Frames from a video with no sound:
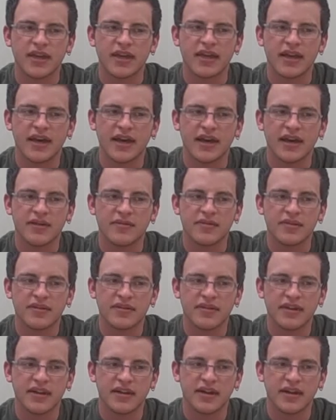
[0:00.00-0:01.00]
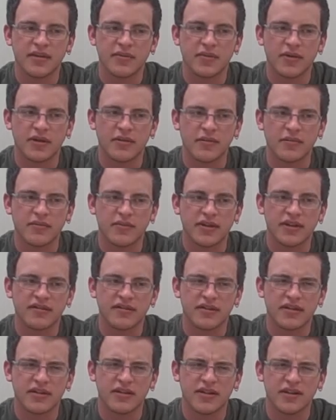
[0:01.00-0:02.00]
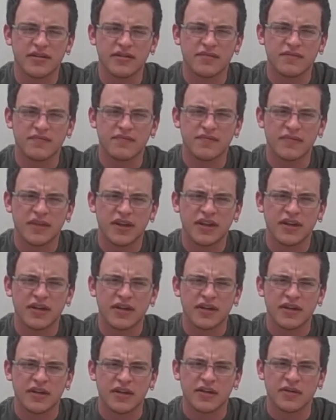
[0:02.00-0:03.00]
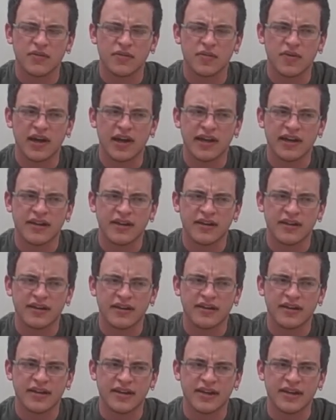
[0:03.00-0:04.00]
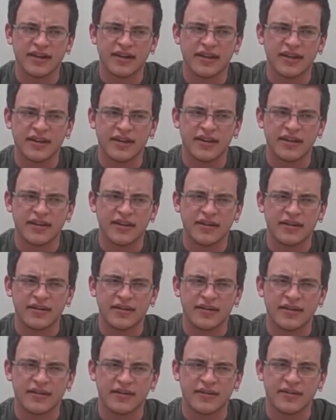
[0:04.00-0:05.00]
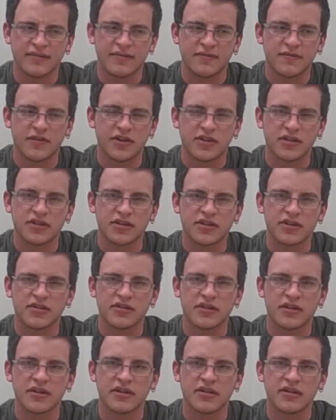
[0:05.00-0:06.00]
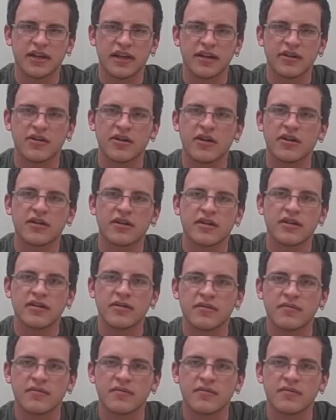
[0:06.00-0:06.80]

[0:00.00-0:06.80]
yeah, I would say that I probably started writing in first or kindergarten,